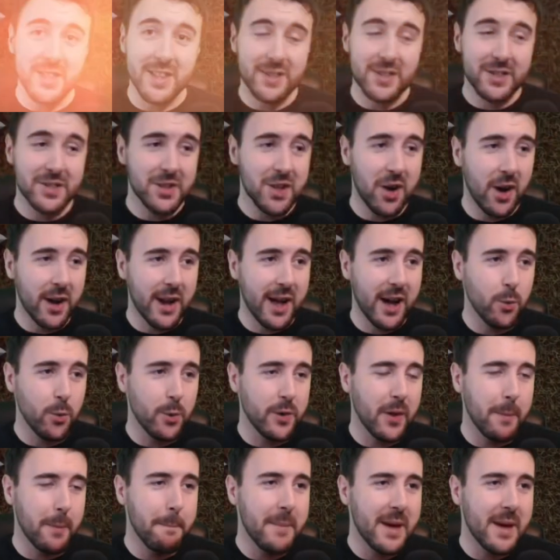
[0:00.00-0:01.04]
So let's start
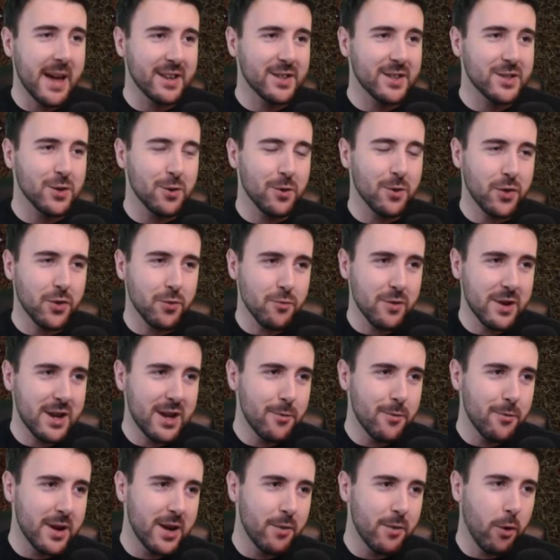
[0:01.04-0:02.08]
out with a mixed
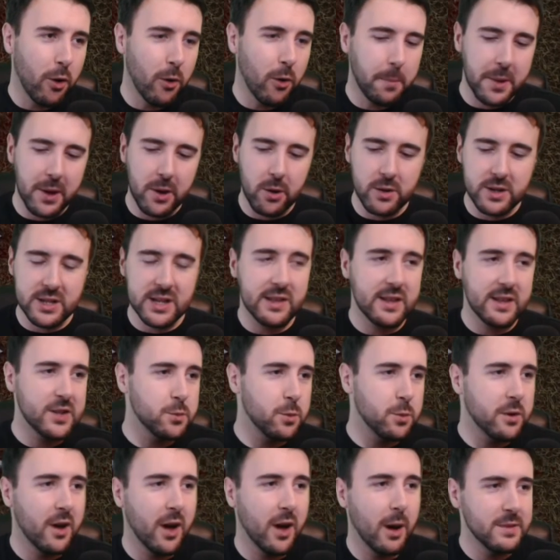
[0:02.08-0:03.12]
3 reroll build. Now
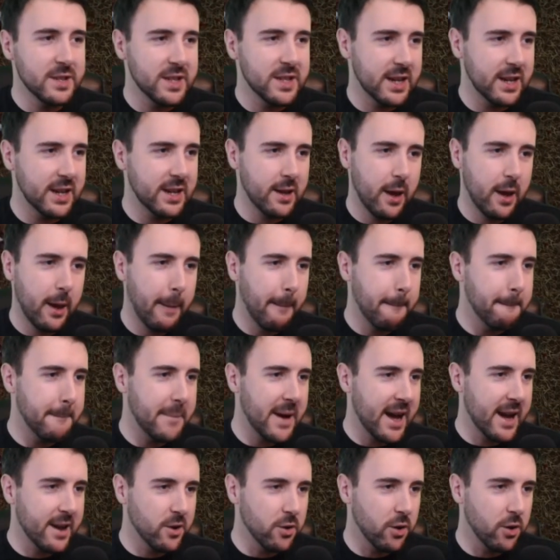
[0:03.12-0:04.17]
this one comes in
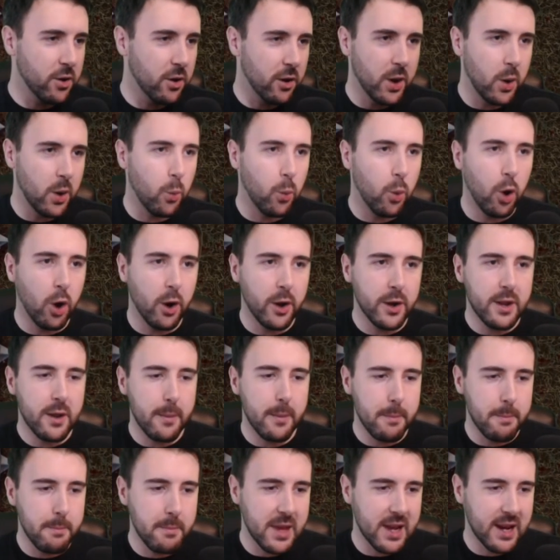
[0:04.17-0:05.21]
bang on
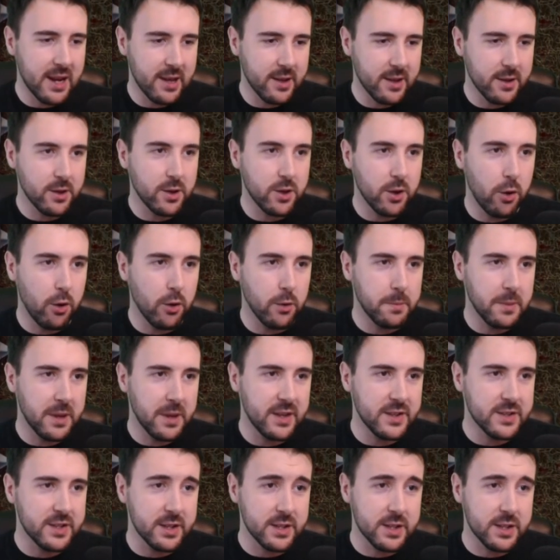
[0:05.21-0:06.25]
1 million gold
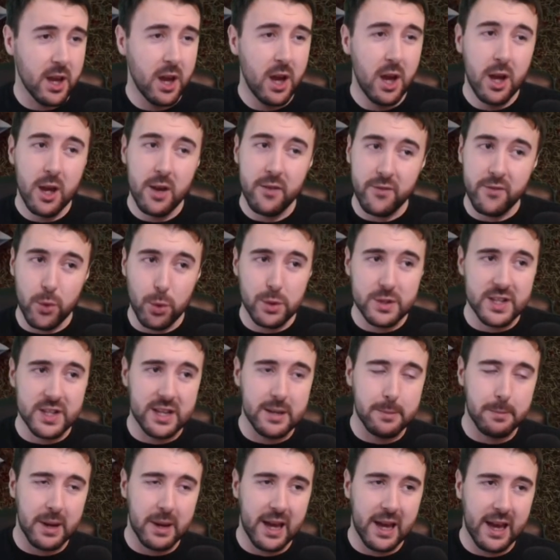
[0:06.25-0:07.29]
pieces.
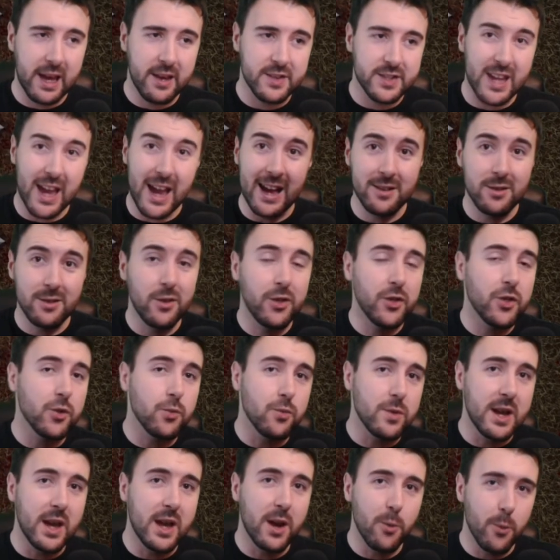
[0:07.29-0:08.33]
14 players and
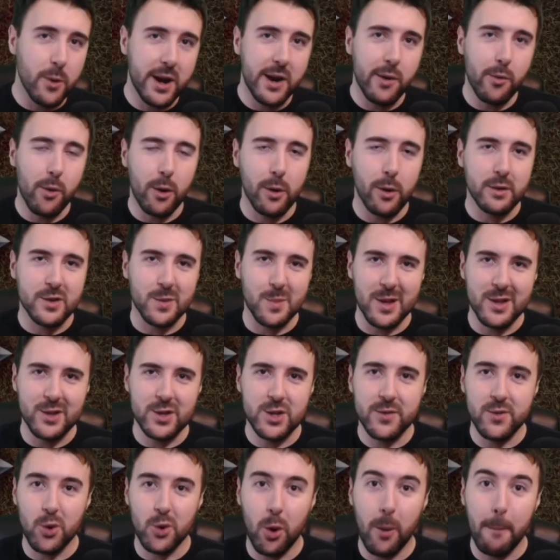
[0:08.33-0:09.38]
3 rerolls
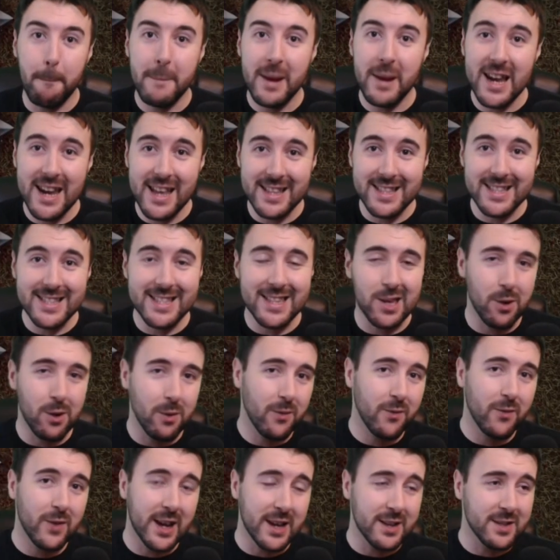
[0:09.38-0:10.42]
means you've got plenty
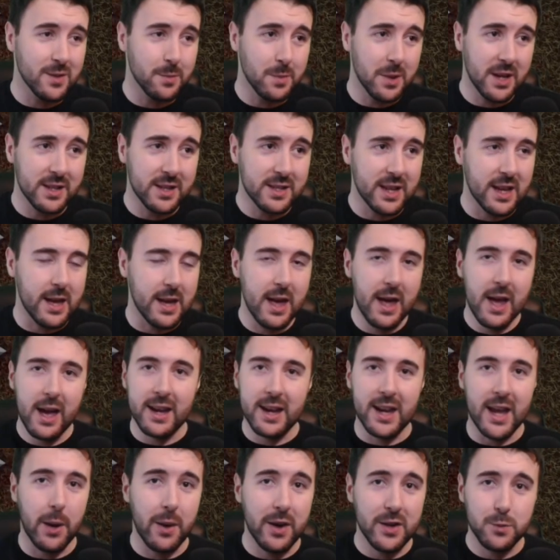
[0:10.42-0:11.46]
of flexibility.
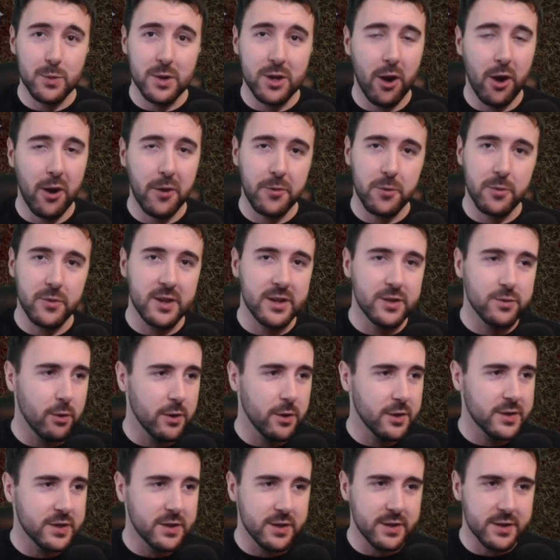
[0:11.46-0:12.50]
Now as we go through these
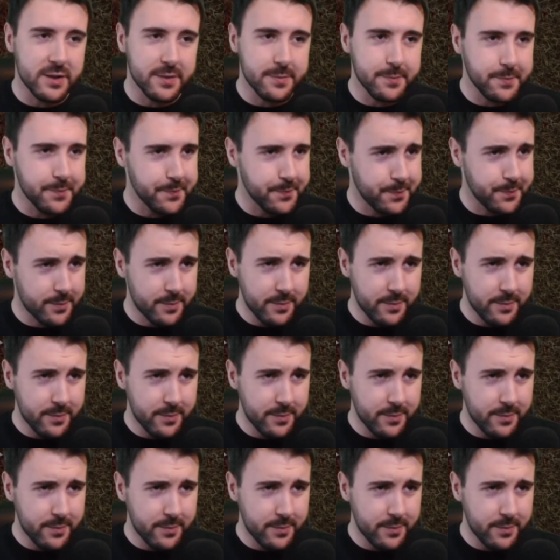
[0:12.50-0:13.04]
rosters,